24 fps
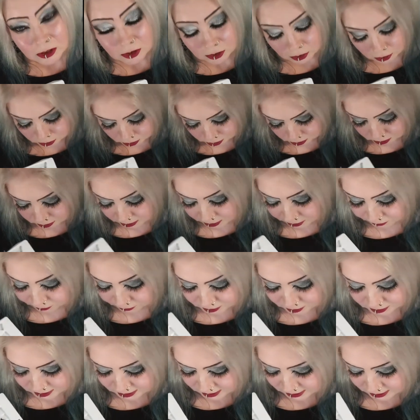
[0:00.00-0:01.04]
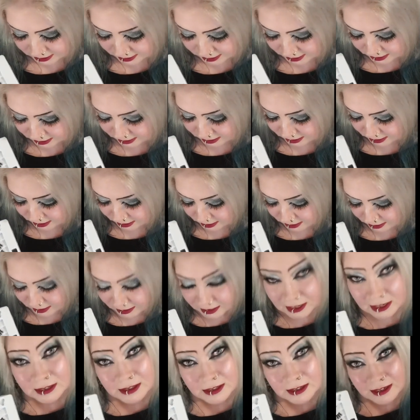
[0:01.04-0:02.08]
So if you see that
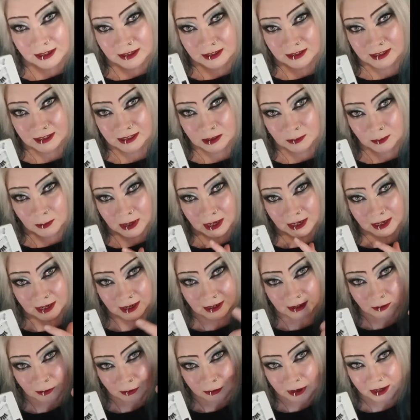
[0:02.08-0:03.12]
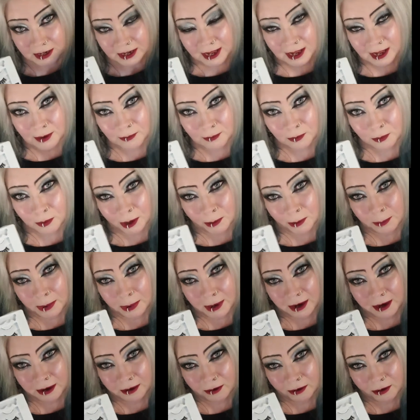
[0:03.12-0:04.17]
I got this many and I already have
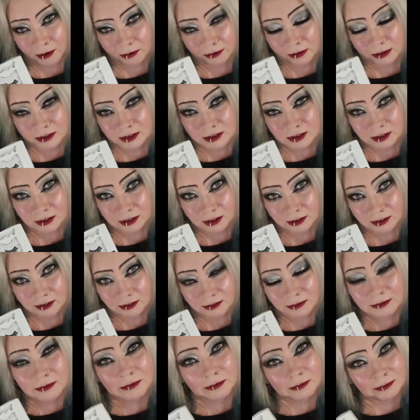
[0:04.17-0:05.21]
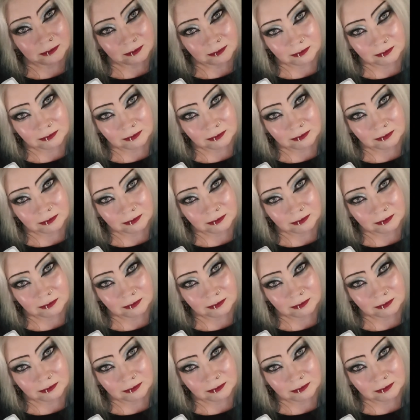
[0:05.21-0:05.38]
one pair on, so